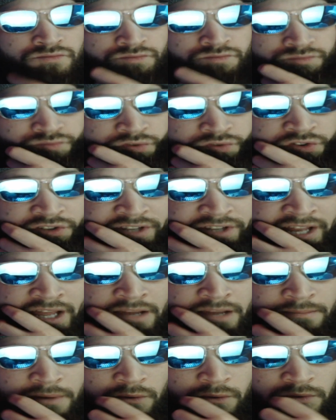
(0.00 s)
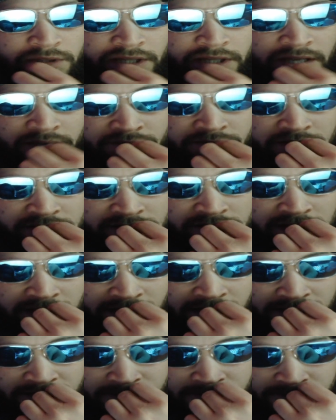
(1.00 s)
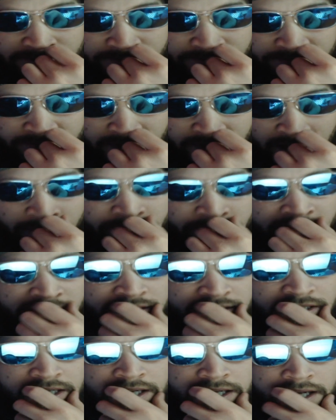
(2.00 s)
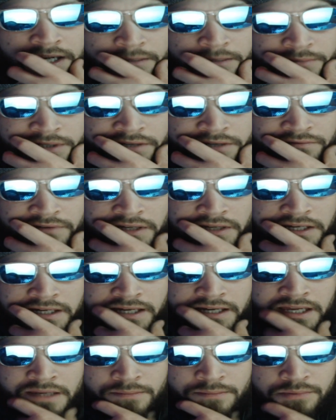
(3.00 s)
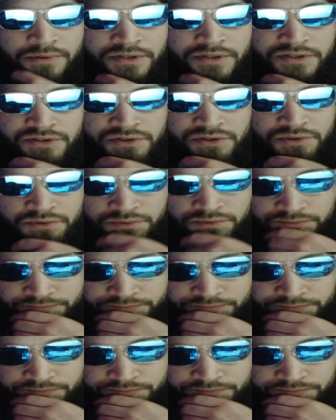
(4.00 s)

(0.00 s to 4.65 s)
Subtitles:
For Dame, I want to give this like a, I'm not going to lie, I'm going to give it like a 8.2.